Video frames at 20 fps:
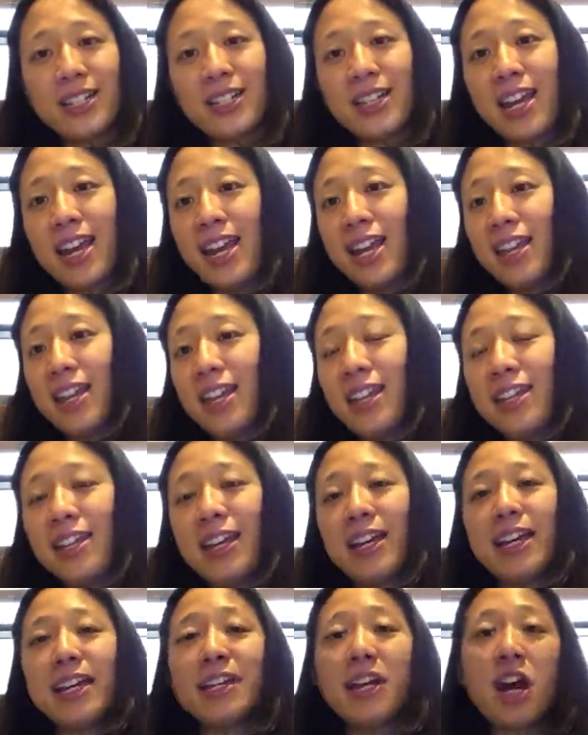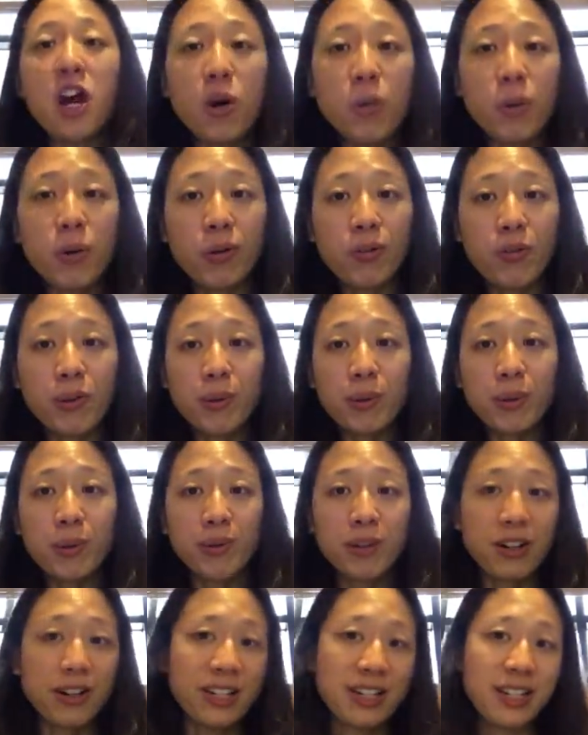say that they can outperform the
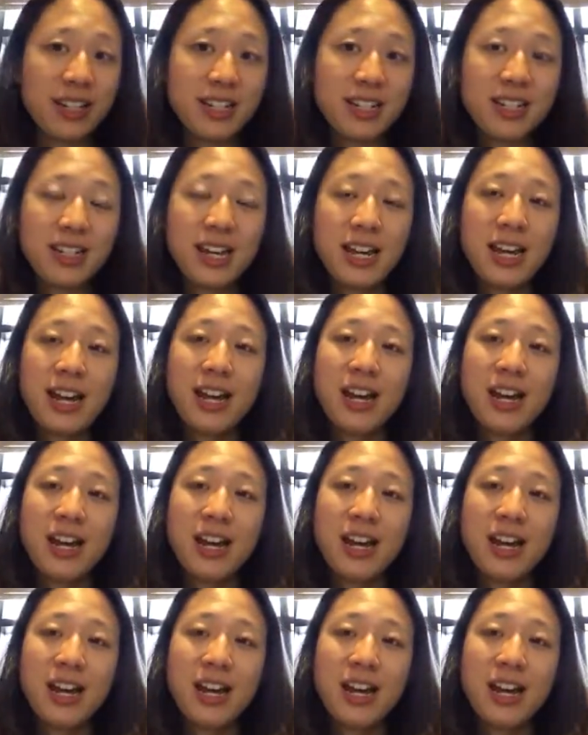market